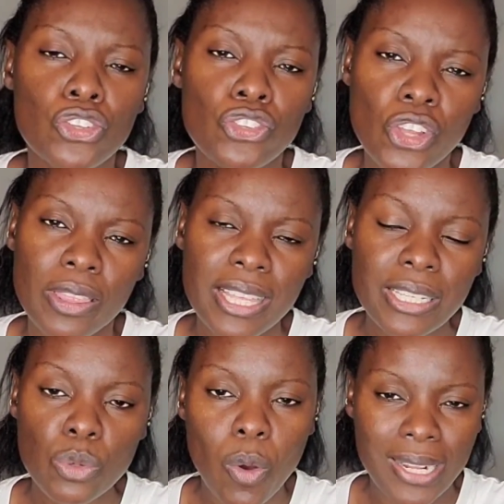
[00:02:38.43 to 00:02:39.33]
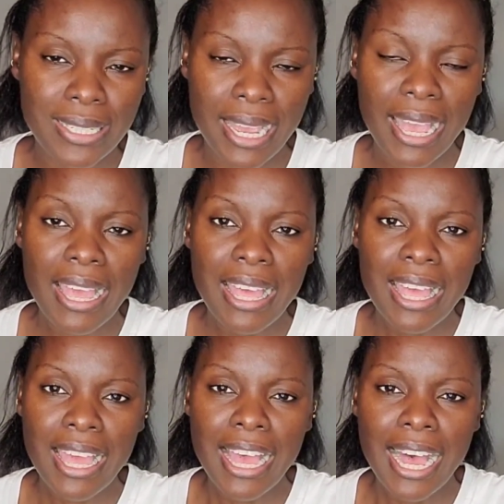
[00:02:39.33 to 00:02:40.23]
So this one day,
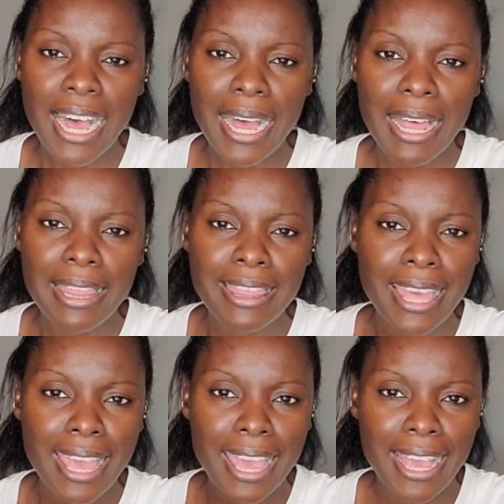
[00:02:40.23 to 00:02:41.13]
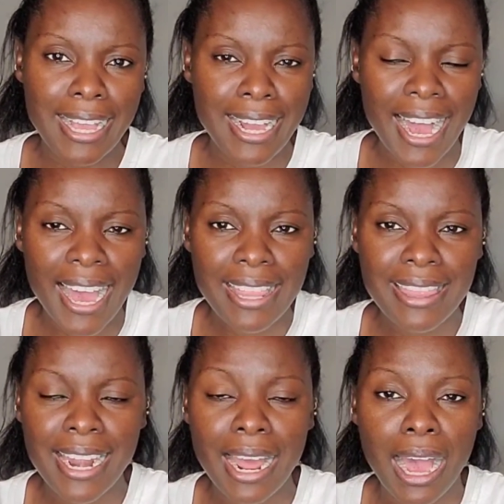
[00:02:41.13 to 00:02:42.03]
the guy that